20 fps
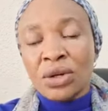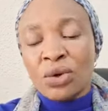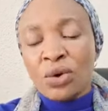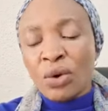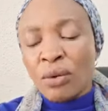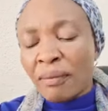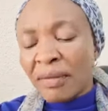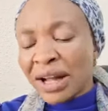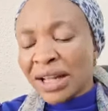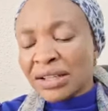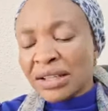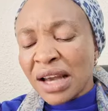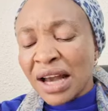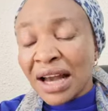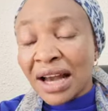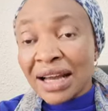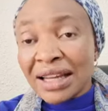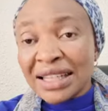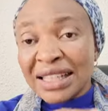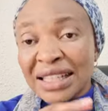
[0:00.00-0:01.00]
No matter
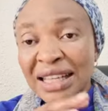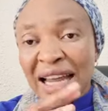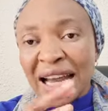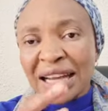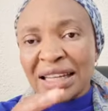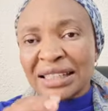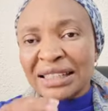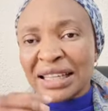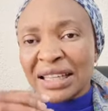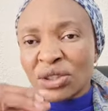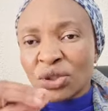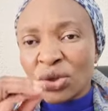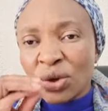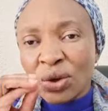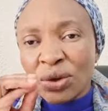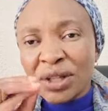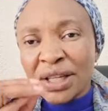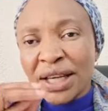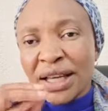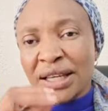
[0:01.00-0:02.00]
how dark the
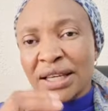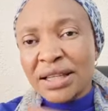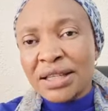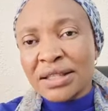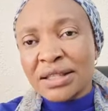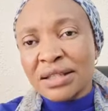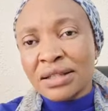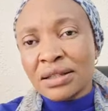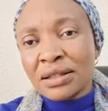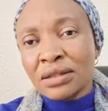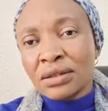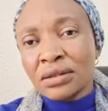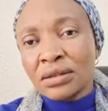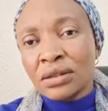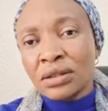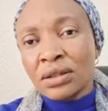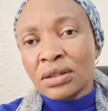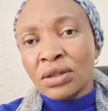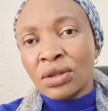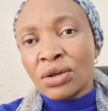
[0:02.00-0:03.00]
tunnel is,
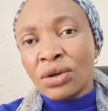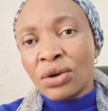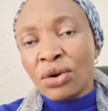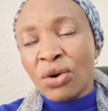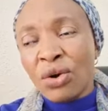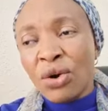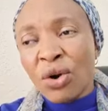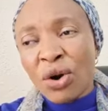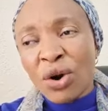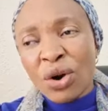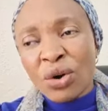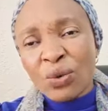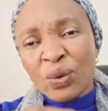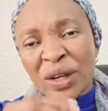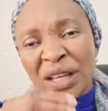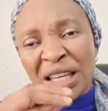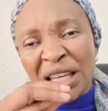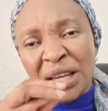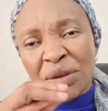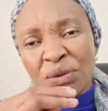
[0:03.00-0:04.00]
God
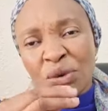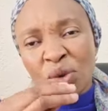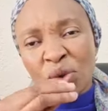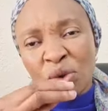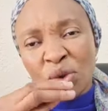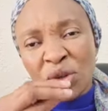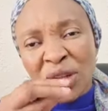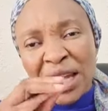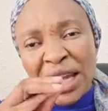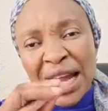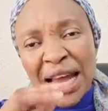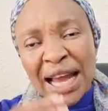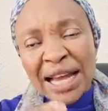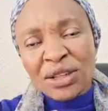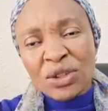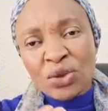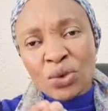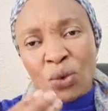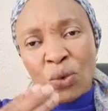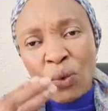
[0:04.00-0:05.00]
will give you
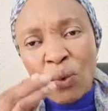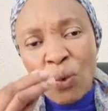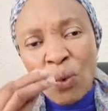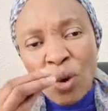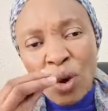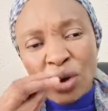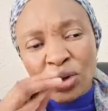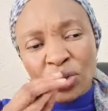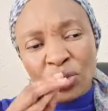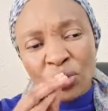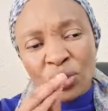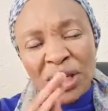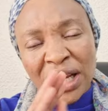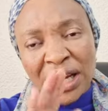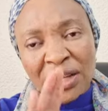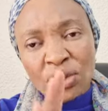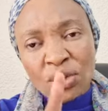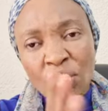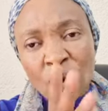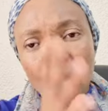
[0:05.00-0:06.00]
light to walk through
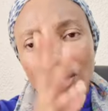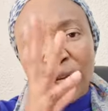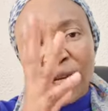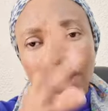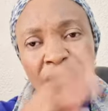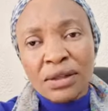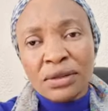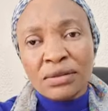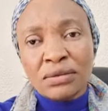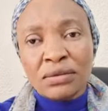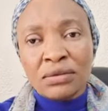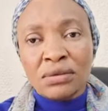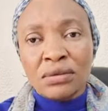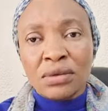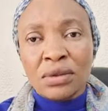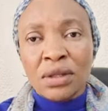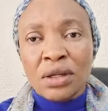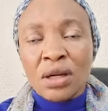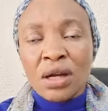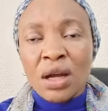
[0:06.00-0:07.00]
that tunnel
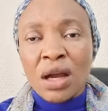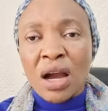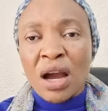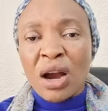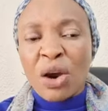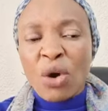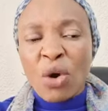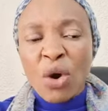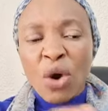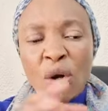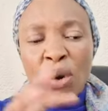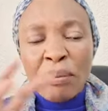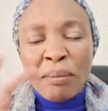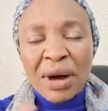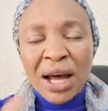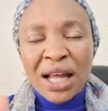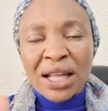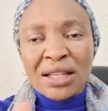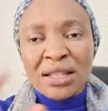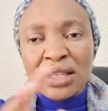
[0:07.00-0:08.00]
and come
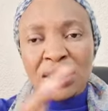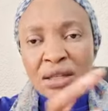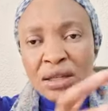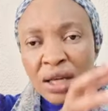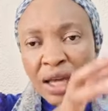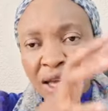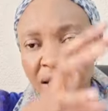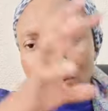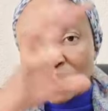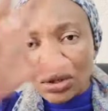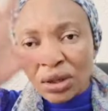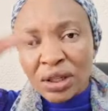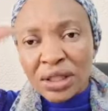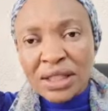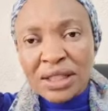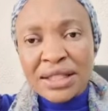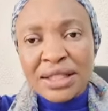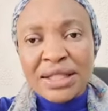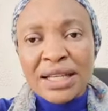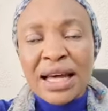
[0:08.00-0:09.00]
out at the
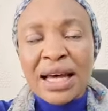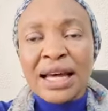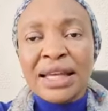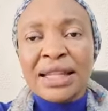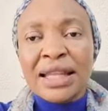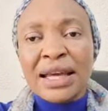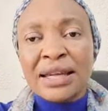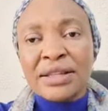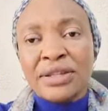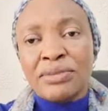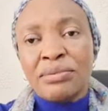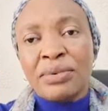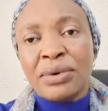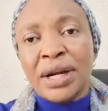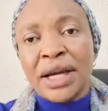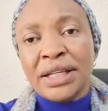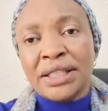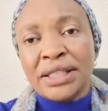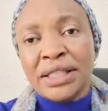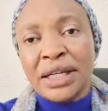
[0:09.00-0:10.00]
other side that is
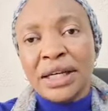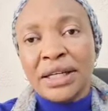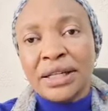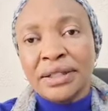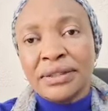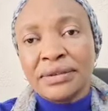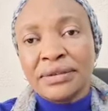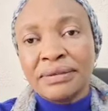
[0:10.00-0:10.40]
brighter.